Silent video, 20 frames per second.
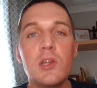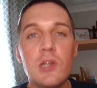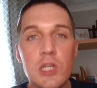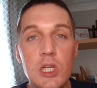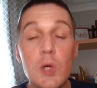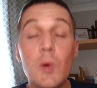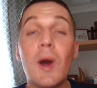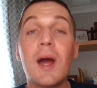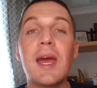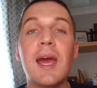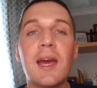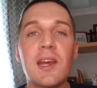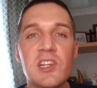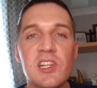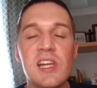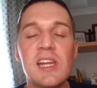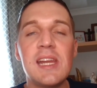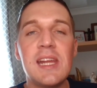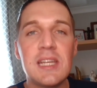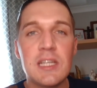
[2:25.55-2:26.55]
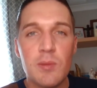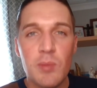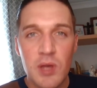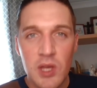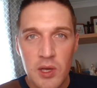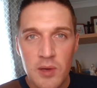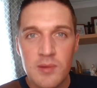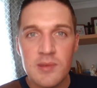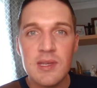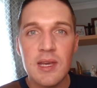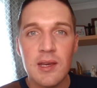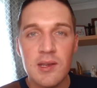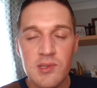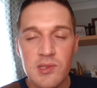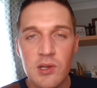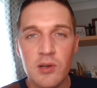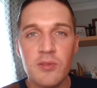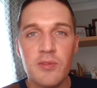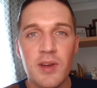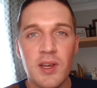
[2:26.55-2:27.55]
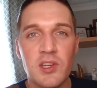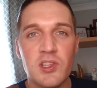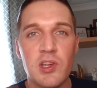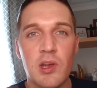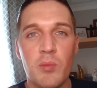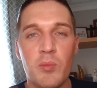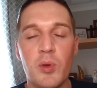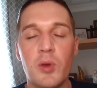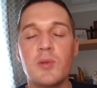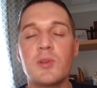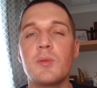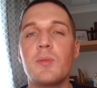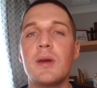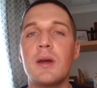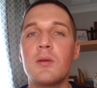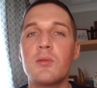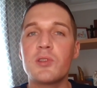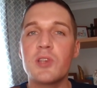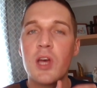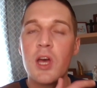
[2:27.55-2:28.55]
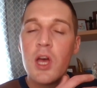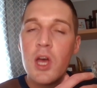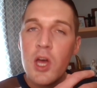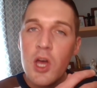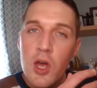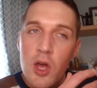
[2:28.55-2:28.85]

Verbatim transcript: do I actually need to be using a sulfate shampoo to be able to